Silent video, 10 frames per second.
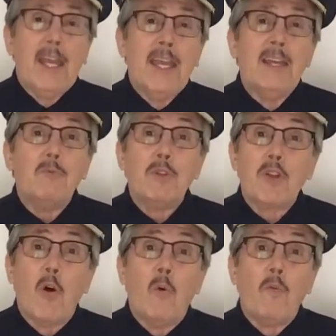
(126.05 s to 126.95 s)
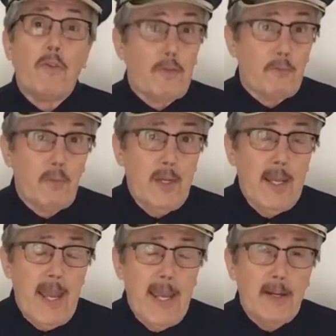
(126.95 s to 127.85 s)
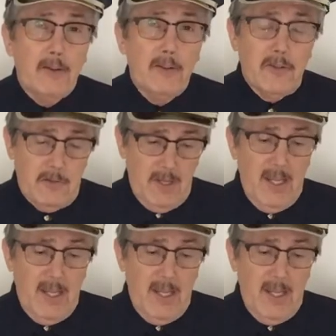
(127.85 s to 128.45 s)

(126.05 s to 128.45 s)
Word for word: It was on 3 acres.